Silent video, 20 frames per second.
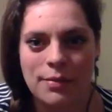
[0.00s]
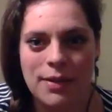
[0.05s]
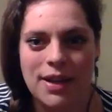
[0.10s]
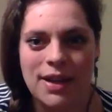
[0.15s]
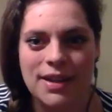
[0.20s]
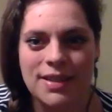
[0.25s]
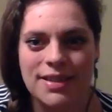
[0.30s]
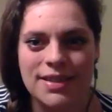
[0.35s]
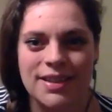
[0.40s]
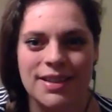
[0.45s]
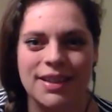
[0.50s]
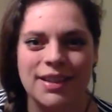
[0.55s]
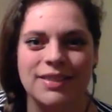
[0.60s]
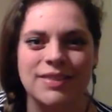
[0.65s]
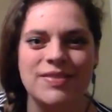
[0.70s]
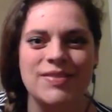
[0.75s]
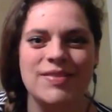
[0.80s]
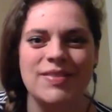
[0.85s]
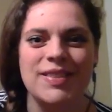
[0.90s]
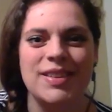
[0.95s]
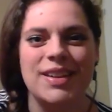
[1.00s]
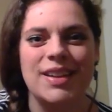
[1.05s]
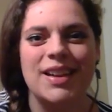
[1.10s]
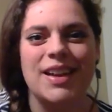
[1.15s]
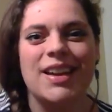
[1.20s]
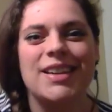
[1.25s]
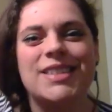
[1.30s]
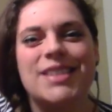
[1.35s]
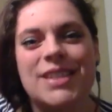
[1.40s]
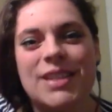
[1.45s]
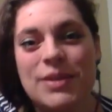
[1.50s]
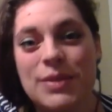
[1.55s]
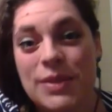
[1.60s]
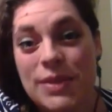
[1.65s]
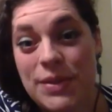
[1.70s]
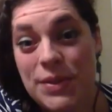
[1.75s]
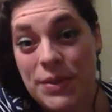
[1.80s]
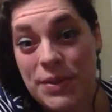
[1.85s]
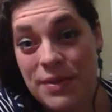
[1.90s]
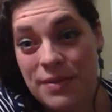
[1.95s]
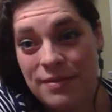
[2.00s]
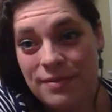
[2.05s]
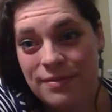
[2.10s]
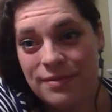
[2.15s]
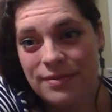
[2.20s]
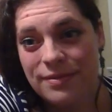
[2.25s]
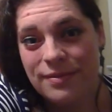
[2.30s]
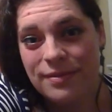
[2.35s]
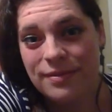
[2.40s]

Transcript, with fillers: happy Easter. See you soon.